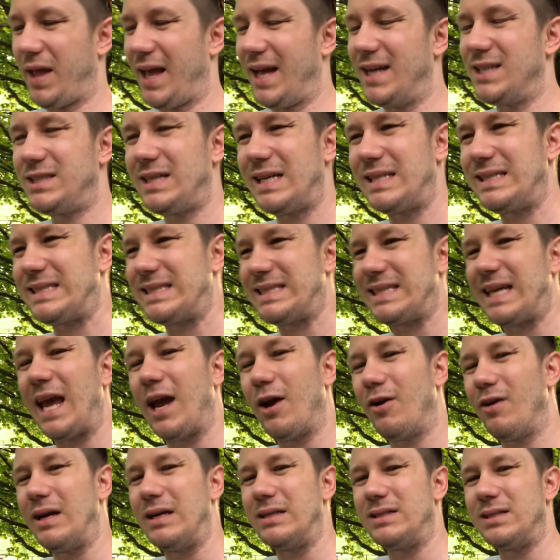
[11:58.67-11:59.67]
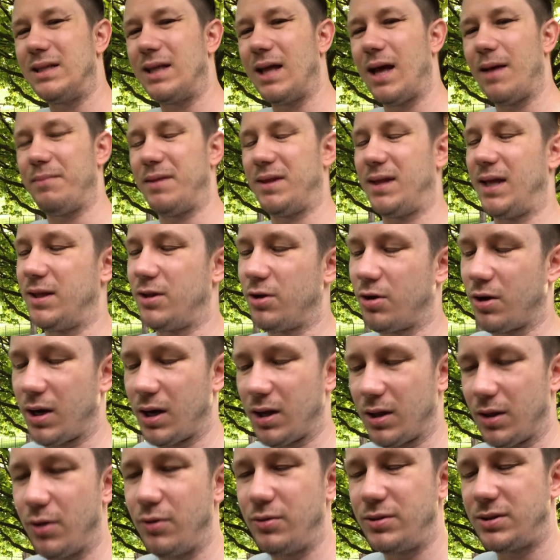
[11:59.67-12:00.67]
It's just scary to them. They think they're
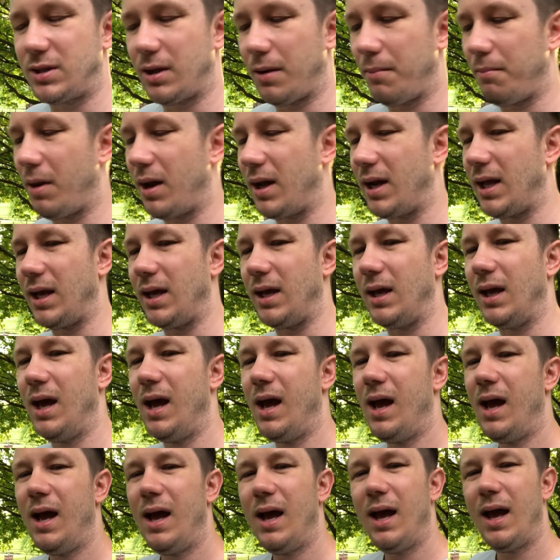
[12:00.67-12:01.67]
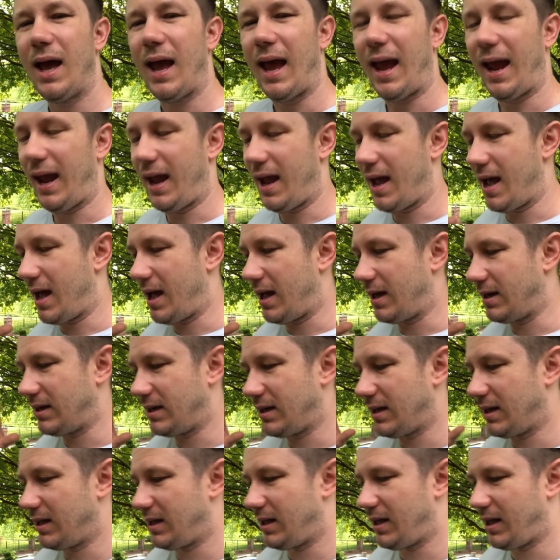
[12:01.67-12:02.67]
going to lose their money,
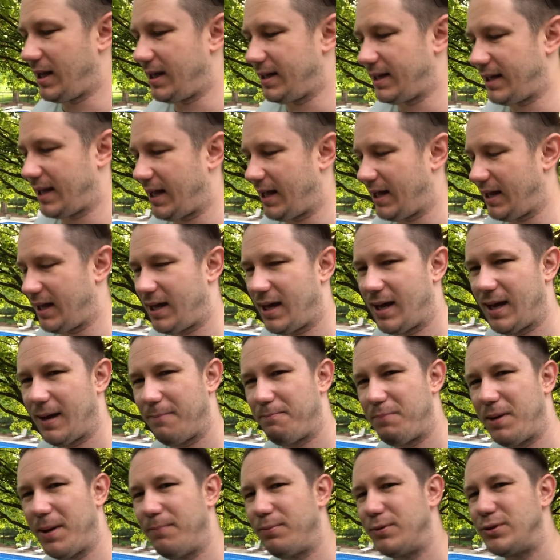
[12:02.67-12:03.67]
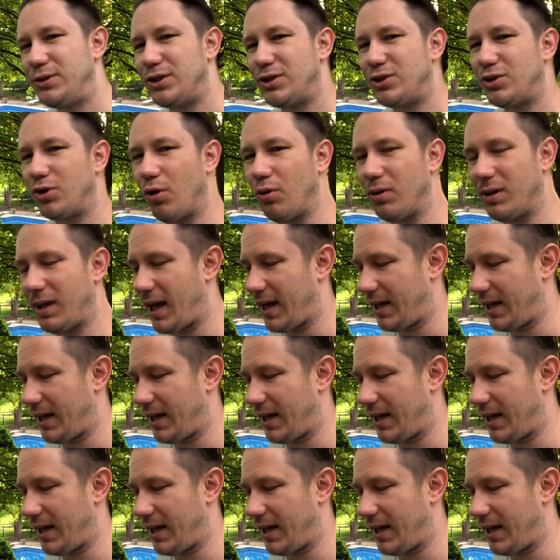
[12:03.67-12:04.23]
and people just don't